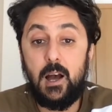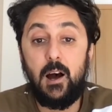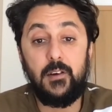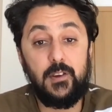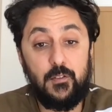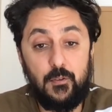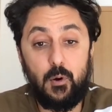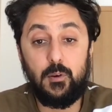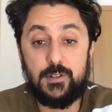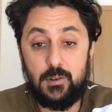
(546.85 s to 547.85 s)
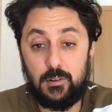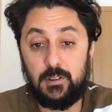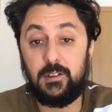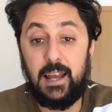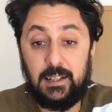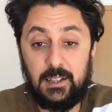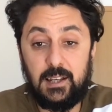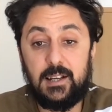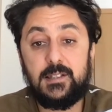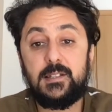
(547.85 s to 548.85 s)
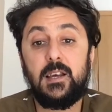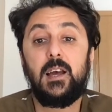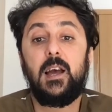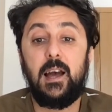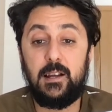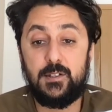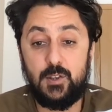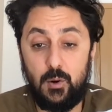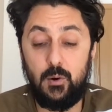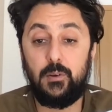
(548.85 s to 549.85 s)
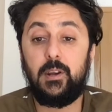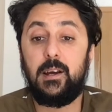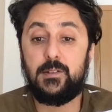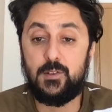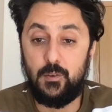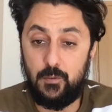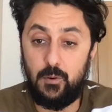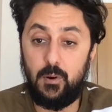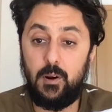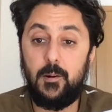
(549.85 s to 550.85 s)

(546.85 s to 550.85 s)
how they follow certain etiquettes, and so on and so forth.